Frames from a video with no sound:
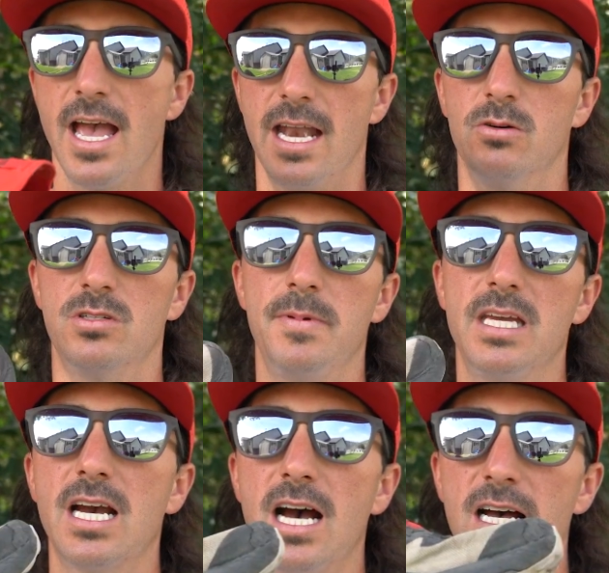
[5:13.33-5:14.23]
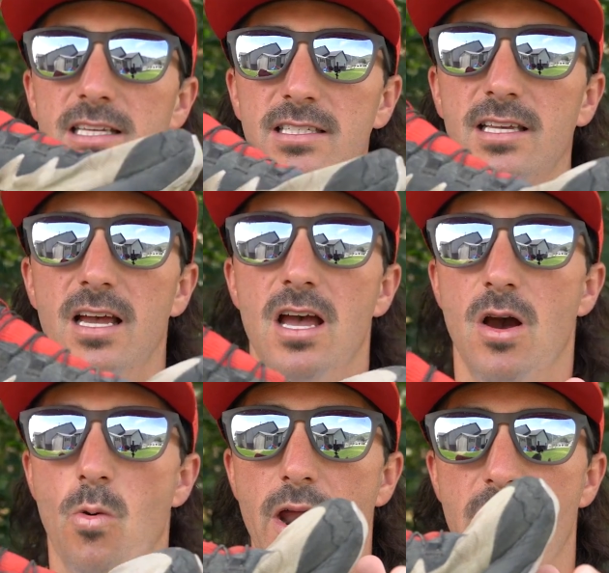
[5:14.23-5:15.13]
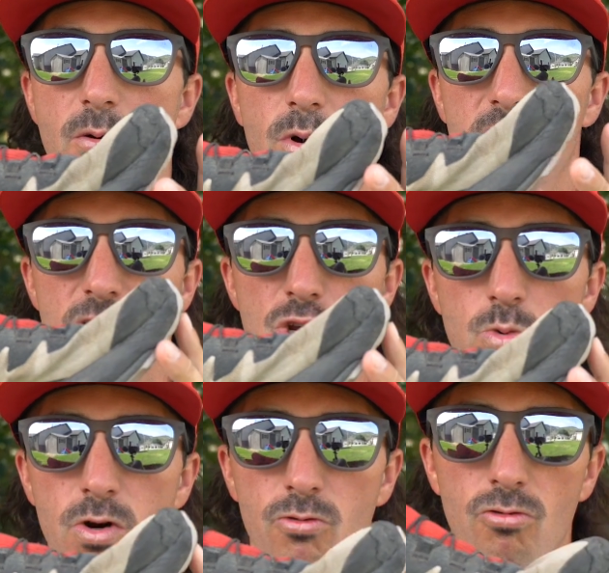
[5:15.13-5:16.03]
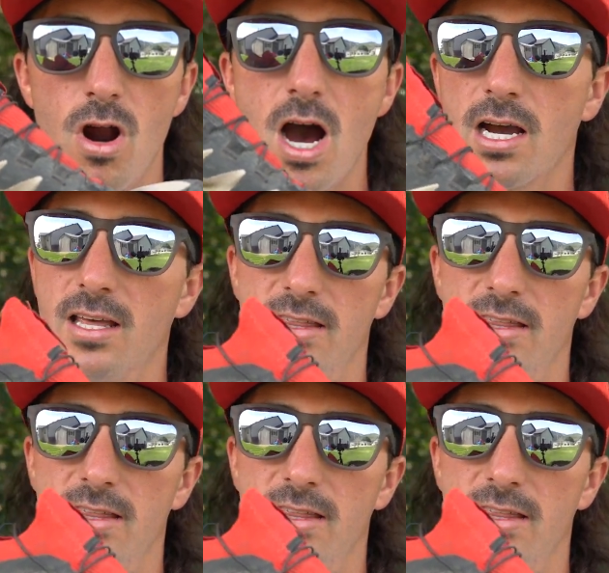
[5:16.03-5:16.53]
And it was because when you would rock,